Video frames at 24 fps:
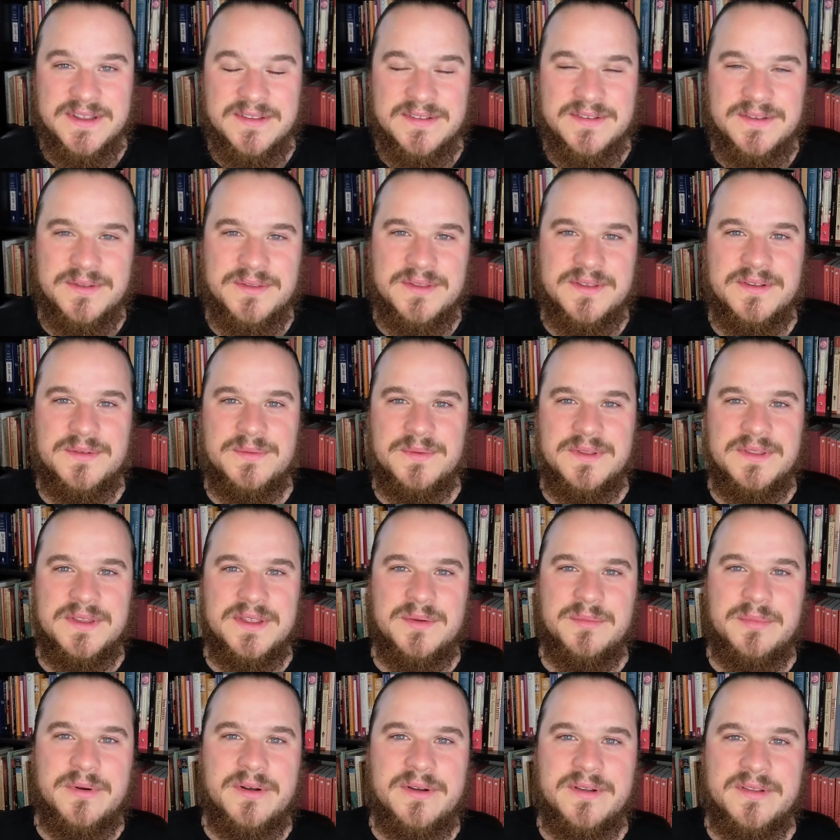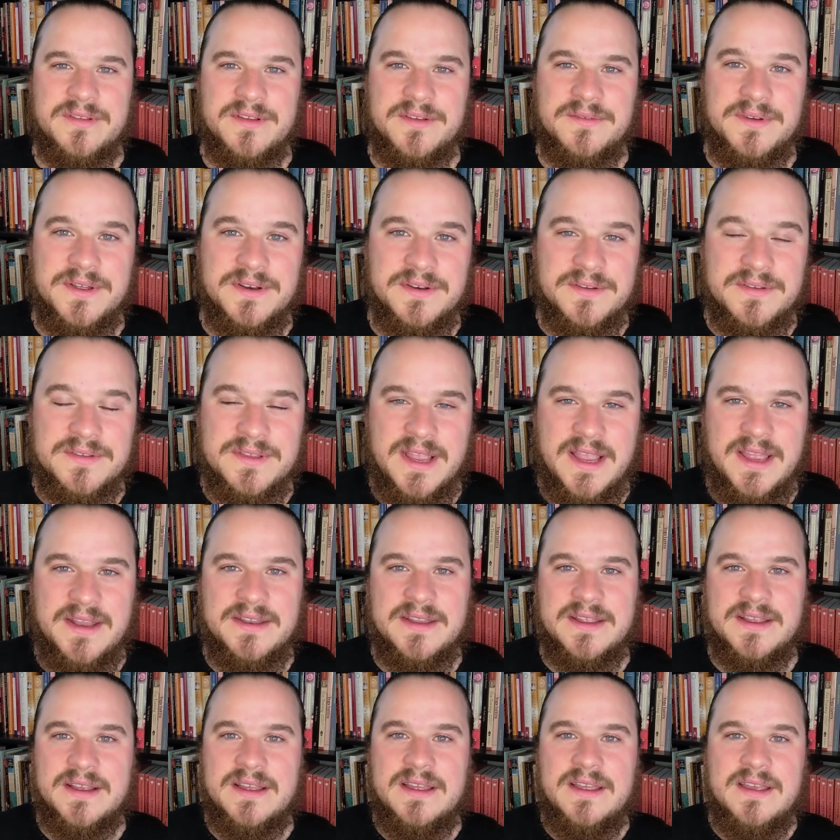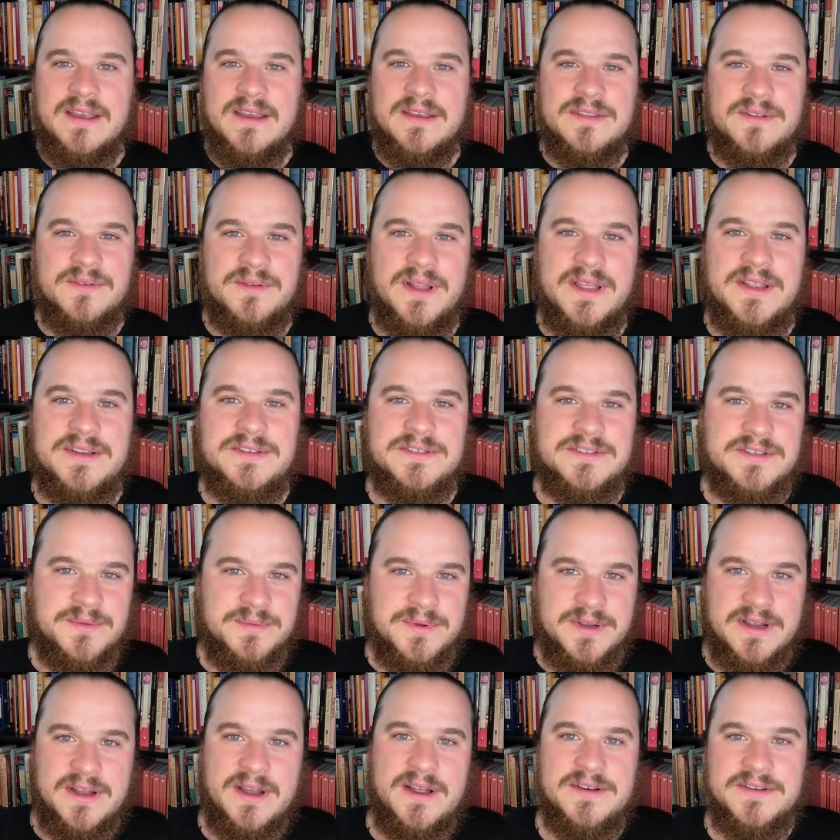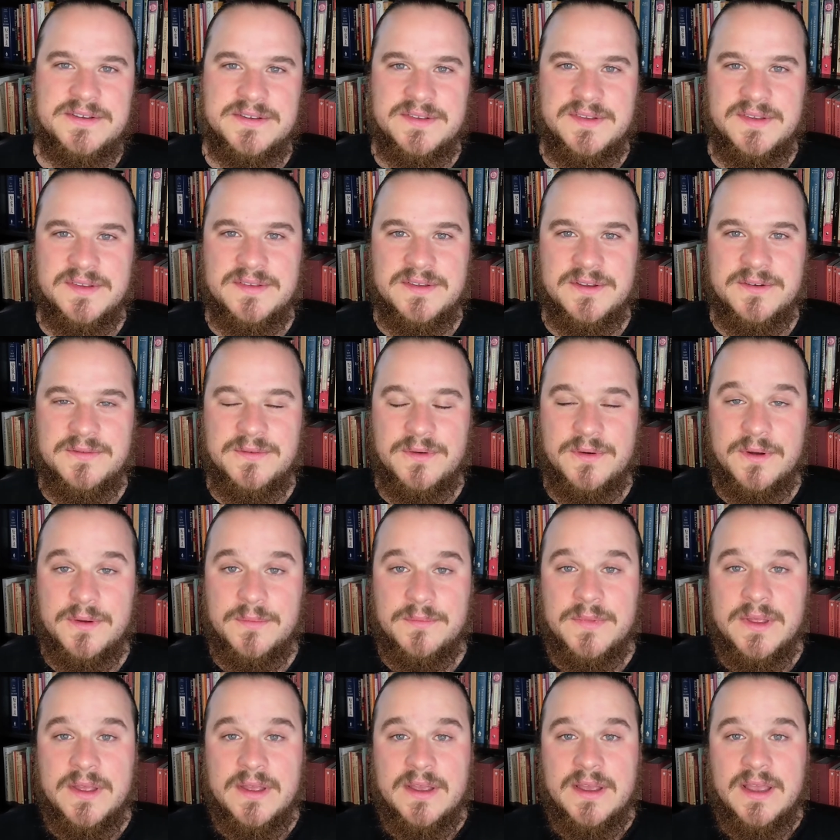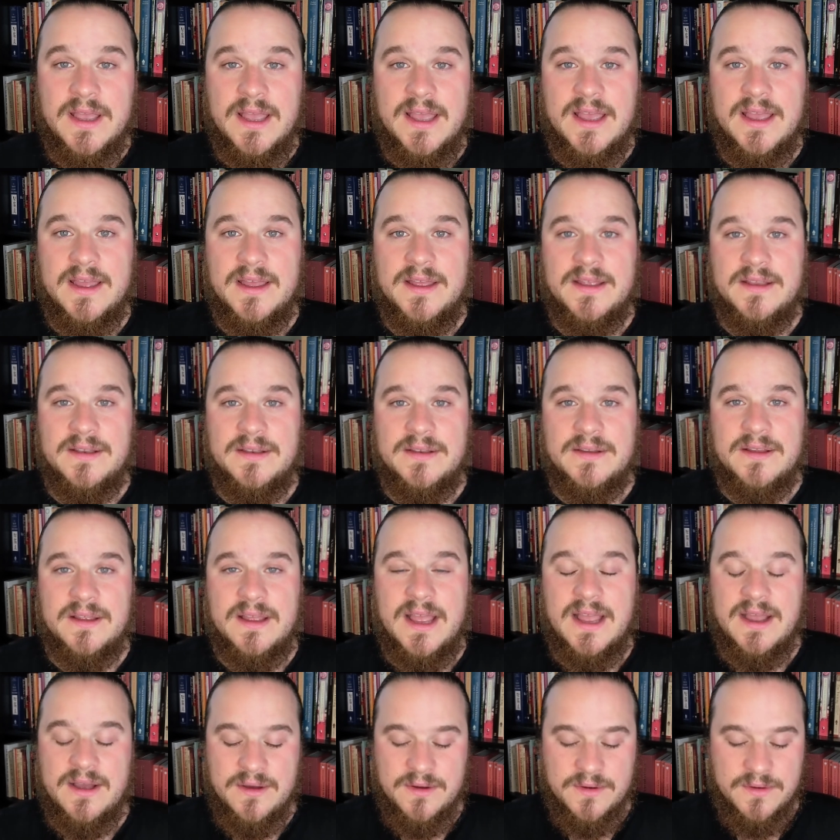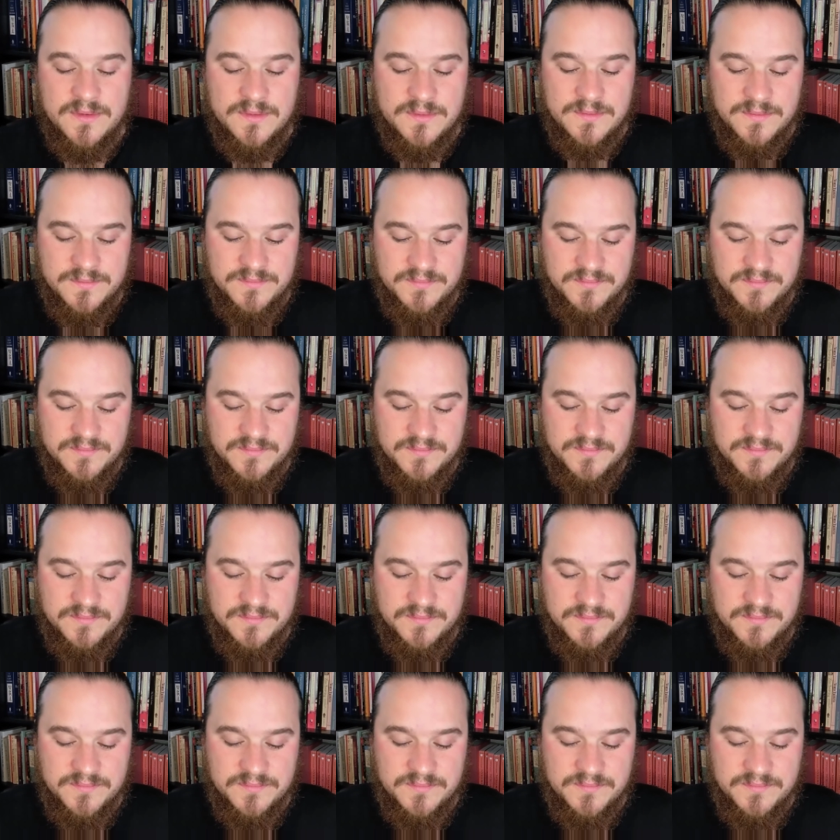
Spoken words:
And so this is one of the importance of understanding the relationship of consciousness to form, and how